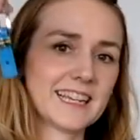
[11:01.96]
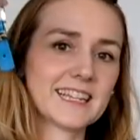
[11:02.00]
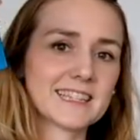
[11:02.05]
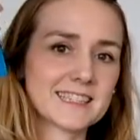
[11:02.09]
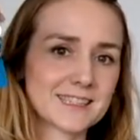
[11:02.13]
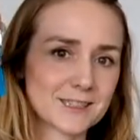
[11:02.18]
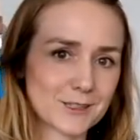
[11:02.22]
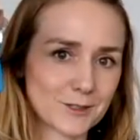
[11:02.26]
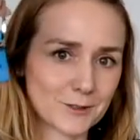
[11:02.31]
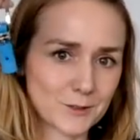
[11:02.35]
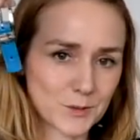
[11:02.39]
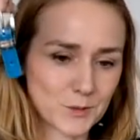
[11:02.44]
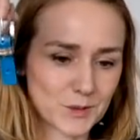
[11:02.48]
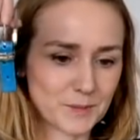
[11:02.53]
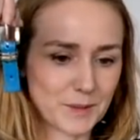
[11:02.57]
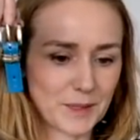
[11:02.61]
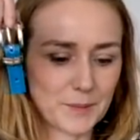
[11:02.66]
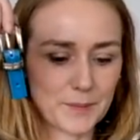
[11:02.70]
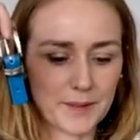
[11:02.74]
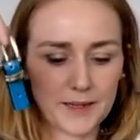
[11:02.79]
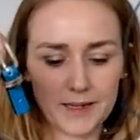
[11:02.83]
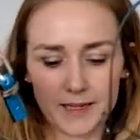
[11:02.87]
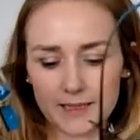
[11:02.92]
This goes with
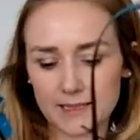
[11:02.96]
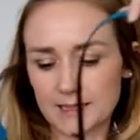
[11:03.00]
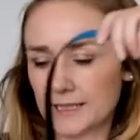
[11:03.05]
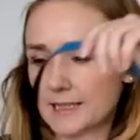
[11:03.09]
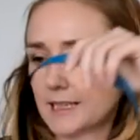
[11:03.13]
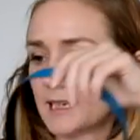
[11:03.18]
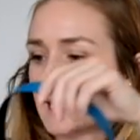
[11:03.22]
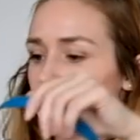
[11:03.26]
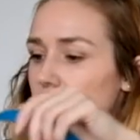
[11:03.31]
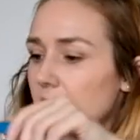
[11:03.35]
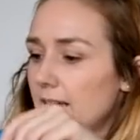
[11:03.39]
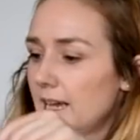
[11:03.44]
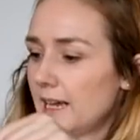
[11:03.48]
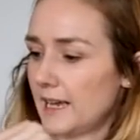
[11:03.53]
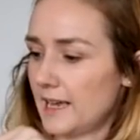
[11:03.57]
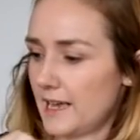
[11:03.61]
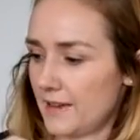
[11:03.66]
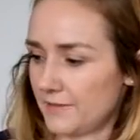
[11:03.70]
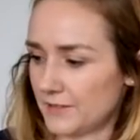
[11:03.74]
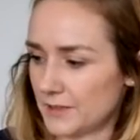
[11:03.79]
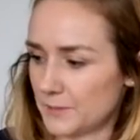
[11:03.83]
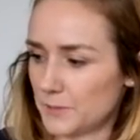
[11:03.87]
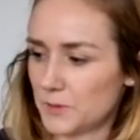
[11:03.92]
my pants. I
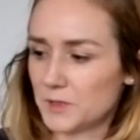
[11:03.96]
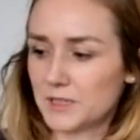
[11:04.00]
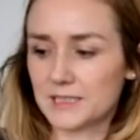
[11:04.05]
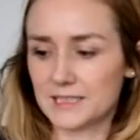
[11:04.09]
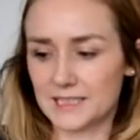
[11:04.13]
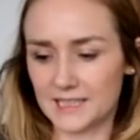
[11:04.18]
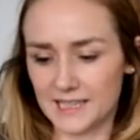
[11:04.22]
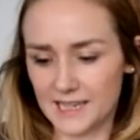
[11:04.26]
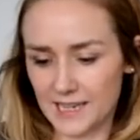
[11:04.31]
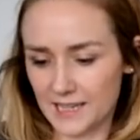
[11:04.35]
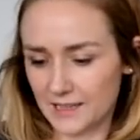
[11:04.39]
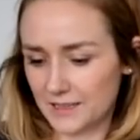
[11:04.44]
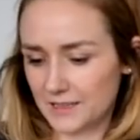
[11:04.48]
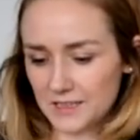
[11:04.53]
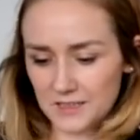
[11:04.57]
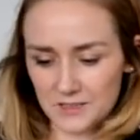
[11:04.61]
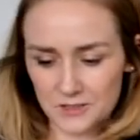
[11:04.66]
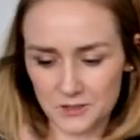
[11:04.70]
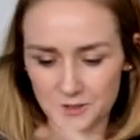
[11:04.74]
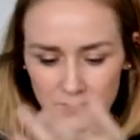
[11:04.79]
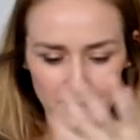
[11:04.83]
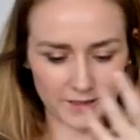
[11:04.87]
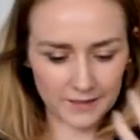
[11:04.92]
have to put it
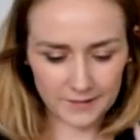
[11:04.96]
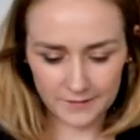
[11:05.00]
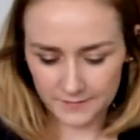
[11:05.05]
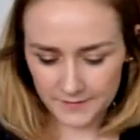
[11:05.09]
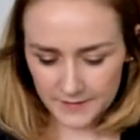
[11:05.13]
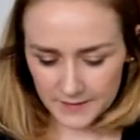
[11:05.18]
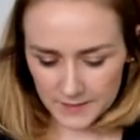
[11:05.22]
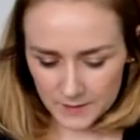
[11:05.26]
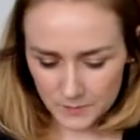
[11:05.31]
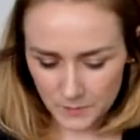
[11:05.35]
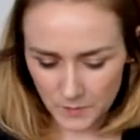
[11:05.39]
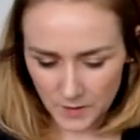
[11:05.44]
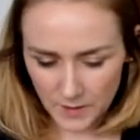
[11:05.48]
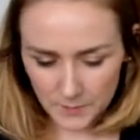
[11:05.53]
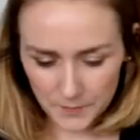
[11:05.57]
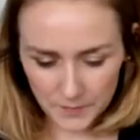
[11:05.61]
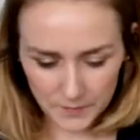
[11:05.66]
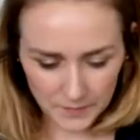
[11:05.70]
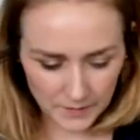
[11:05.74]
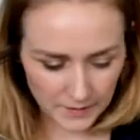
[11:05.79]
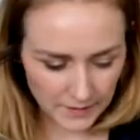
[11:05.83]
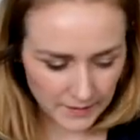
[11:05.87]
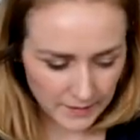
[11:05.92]
together so that it fits
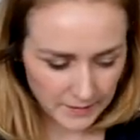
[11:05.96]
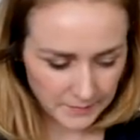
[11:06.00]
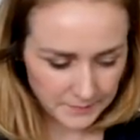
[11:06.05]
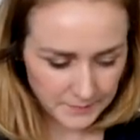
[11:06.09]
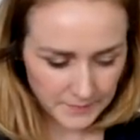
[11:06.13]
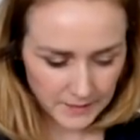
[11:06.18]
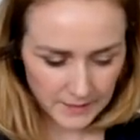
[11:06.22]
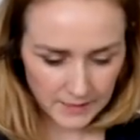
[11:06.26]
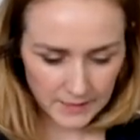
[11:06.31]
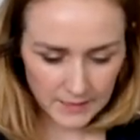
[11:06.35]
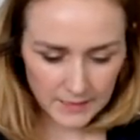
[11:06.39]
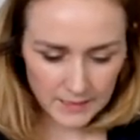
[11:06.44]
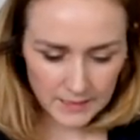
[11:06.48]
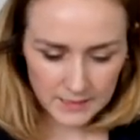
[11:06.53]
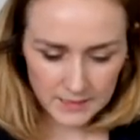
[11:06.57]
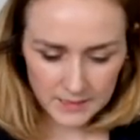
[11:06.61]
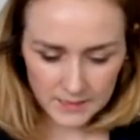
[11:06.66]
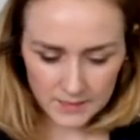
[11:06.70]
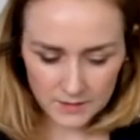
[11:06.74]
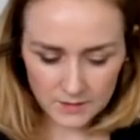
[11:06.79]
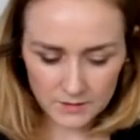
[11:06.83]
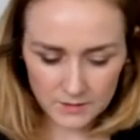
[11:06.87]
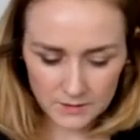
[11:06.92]
properly.
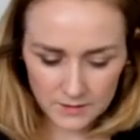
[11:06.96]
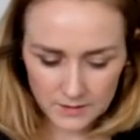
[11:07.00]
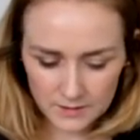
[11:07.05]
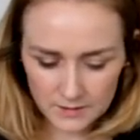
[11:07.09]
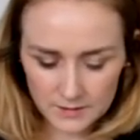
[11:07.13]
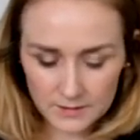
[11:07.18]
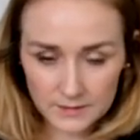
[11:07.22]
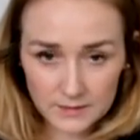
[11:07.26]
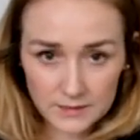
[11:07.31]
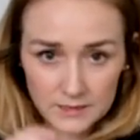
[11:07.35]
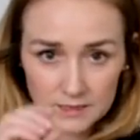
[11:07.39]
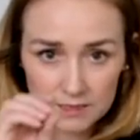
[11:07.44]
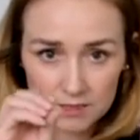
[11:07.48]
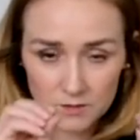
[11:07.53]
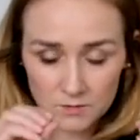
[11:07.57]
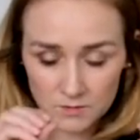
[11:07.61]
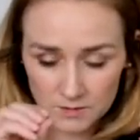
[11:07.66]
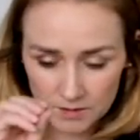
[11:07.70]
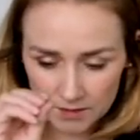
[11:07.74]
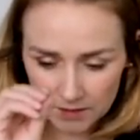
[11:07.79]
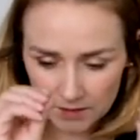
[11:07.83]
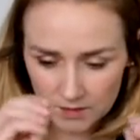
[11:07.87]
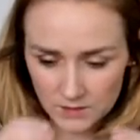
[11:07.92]
So I don't
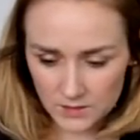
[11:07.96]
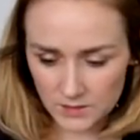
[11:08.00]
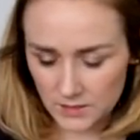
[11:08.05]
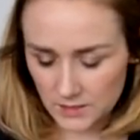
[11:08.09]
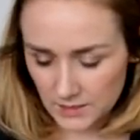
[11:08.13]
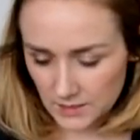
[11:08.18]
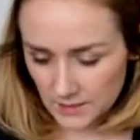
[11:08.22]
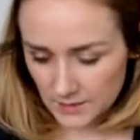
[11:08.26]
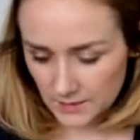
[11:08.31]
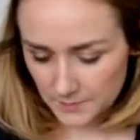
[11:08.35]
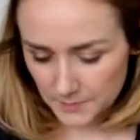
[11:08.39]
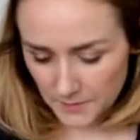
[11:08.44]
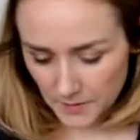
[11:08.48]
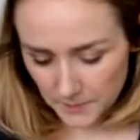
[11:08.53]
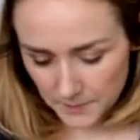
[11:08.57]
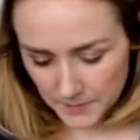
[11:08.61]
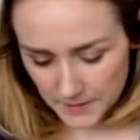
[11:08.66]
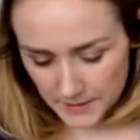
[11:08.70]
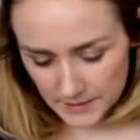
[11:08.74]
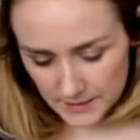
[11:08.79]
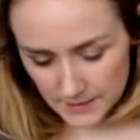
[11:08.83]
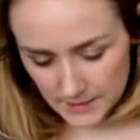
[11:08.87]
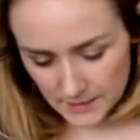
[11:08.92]
want to lose these small
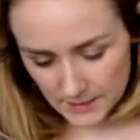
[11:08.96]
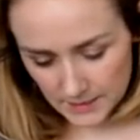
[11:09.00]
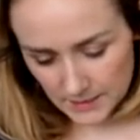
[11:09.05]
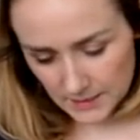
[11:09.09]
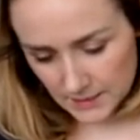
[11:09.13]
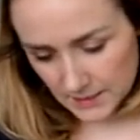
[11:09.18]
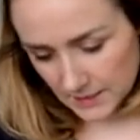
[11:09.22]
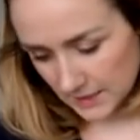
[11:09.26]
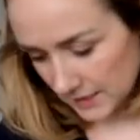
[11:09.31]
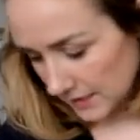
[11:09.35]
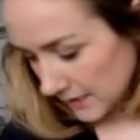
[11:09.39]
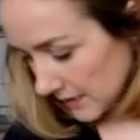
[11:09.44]
pieces.